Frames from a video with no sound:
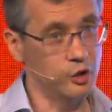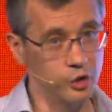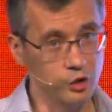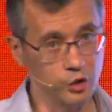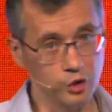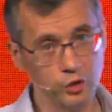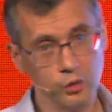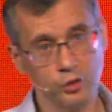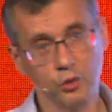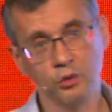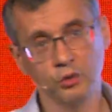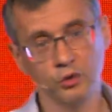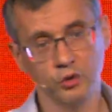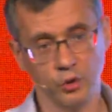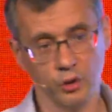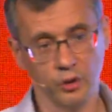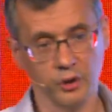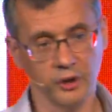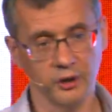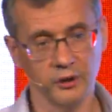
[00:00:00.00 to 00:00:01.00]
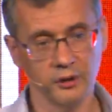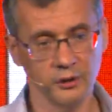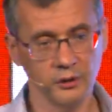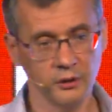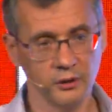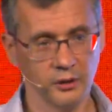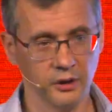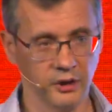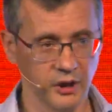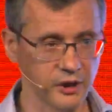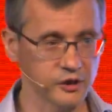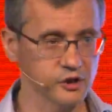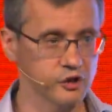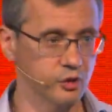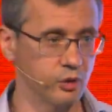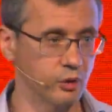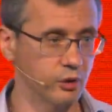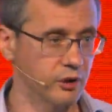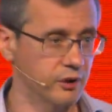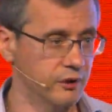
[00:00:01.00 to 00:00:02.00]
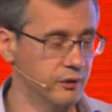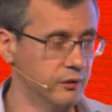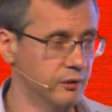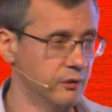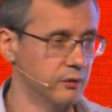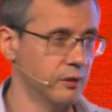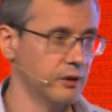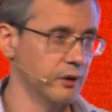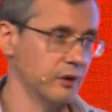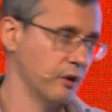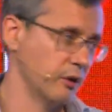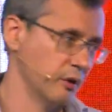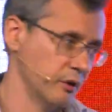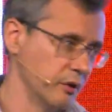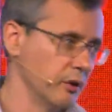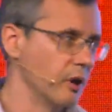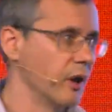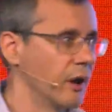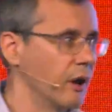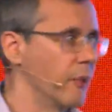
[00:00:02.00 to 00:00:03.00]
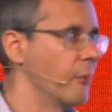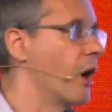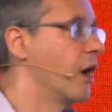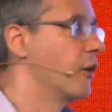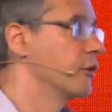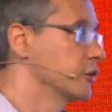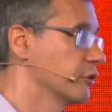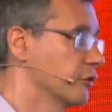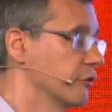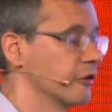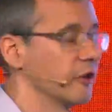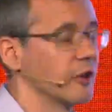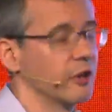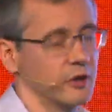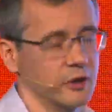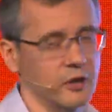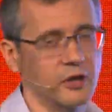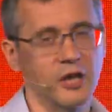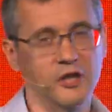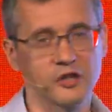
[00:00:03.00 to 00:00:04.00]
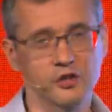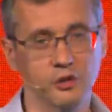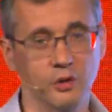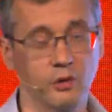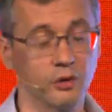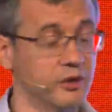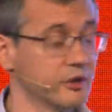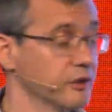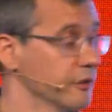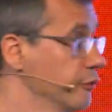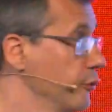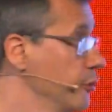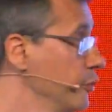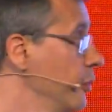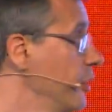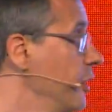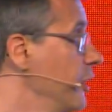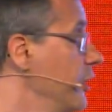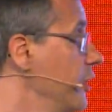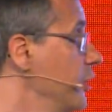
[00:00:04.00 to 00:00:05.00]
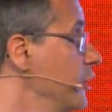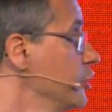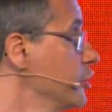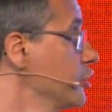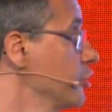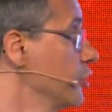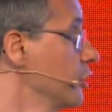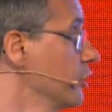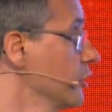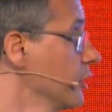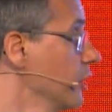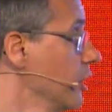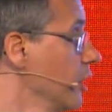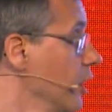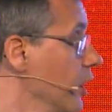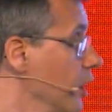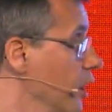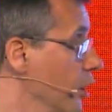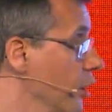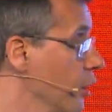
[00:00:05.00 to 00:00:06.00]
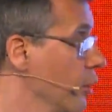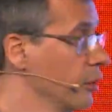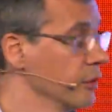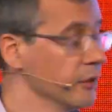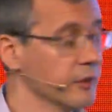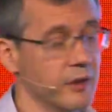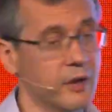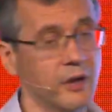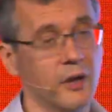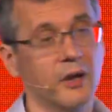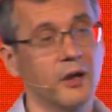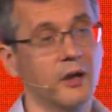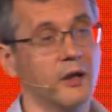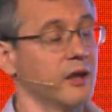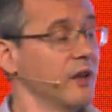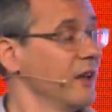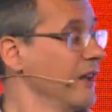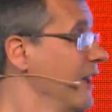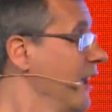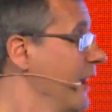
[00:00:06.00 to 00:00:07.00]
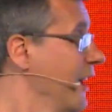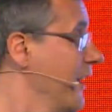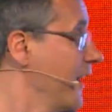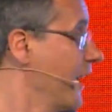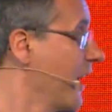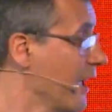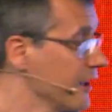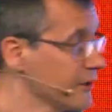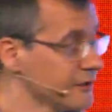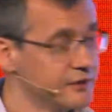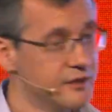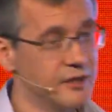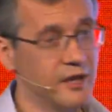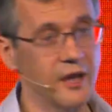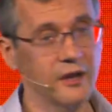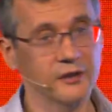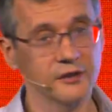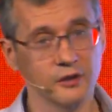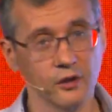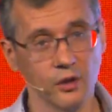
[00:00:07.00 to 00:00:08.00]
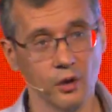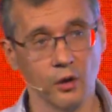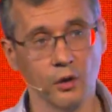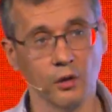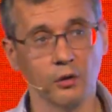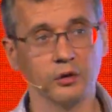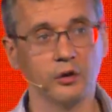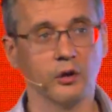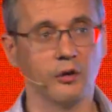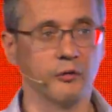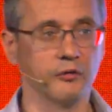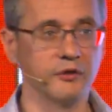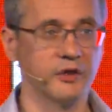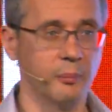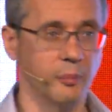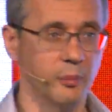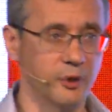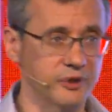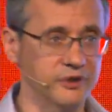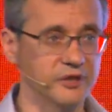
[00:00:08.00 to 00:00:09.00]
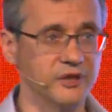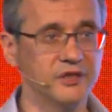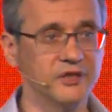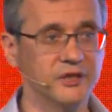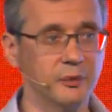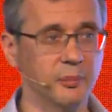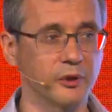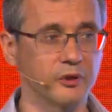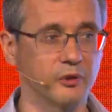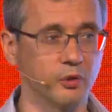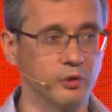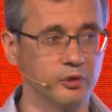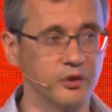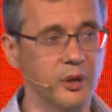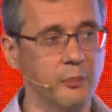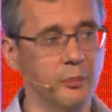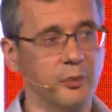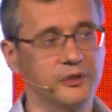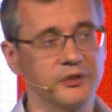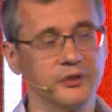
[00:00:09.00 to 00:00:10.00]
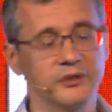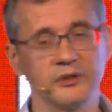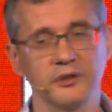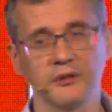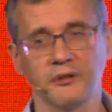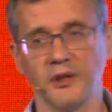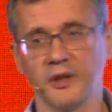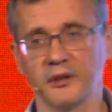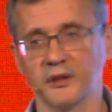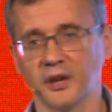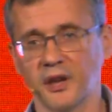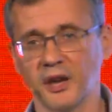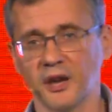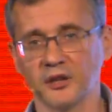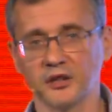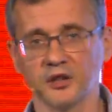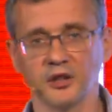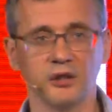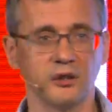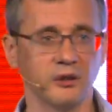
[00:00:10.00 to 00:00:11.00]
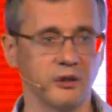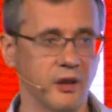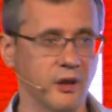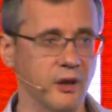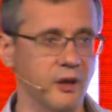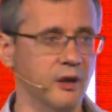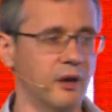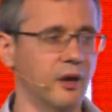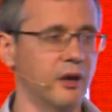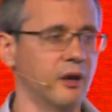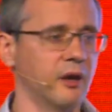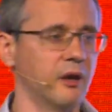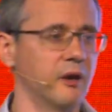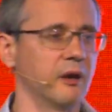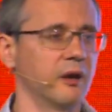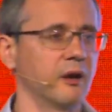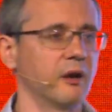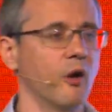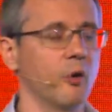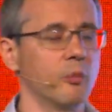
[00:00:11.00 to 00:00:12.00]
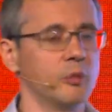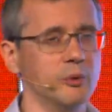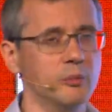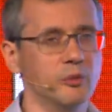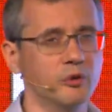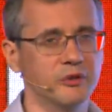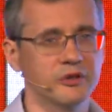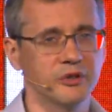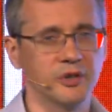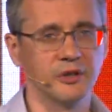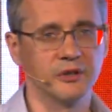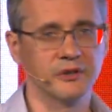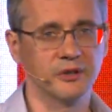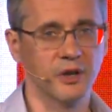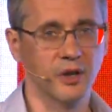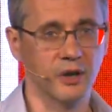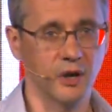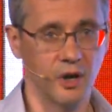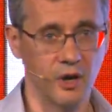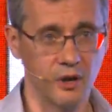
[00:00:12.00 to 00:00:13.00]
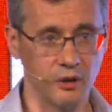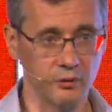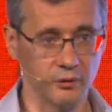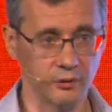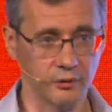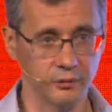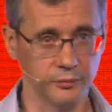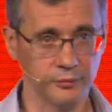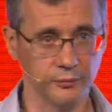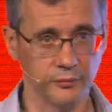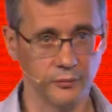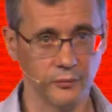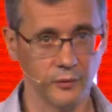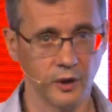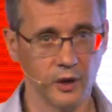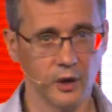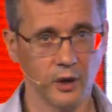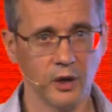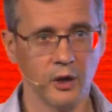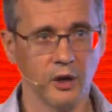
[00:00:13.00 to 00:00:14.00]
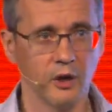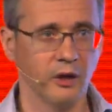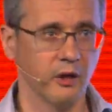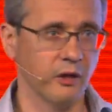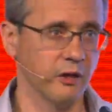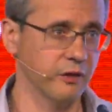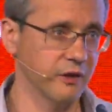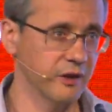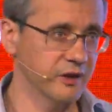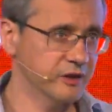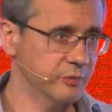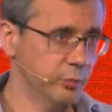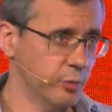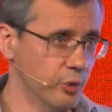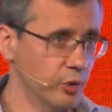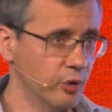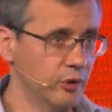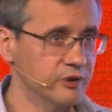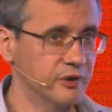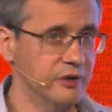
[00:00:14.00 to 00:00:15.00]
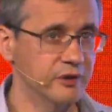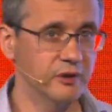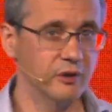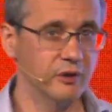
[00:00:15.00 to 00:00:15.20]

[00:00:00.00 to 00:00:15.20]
new token, cash token, amount of cash tokens would be issued on the SDX node of the participant who deposited that cash in the Omnibus 6 account. This process